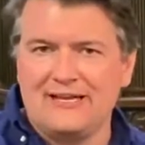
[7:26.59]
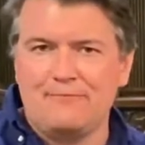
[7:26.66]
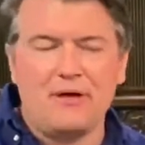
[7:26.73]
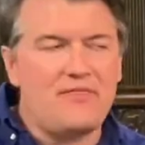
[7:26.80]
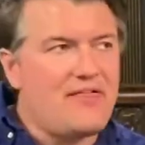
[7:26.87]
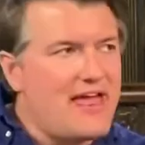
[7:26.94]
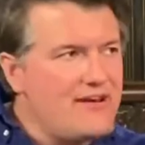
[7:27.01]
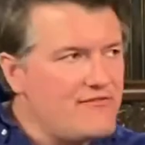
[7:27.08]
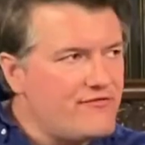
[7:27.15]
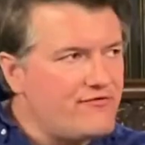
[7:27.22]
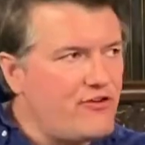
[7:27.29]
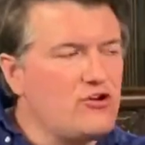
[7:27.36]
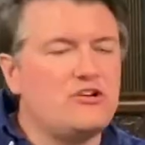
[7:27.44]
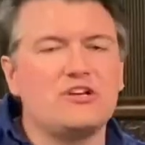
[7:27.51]
but then
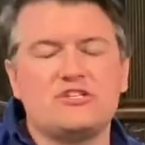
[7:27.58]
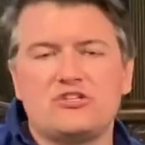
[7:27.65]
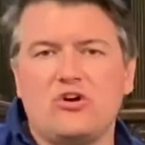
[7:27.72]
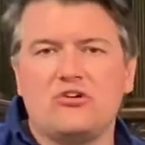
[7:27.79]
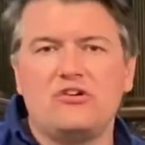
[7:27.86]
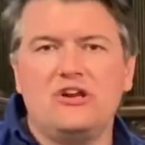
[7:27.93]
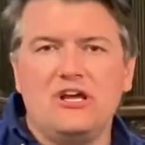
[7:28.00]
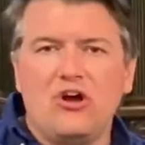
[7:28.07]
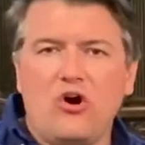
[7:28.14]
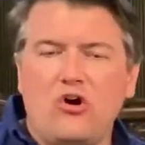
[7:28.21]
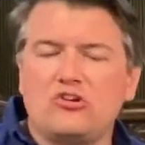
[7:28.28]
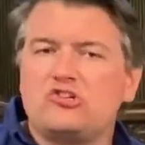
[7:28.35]
focus on, on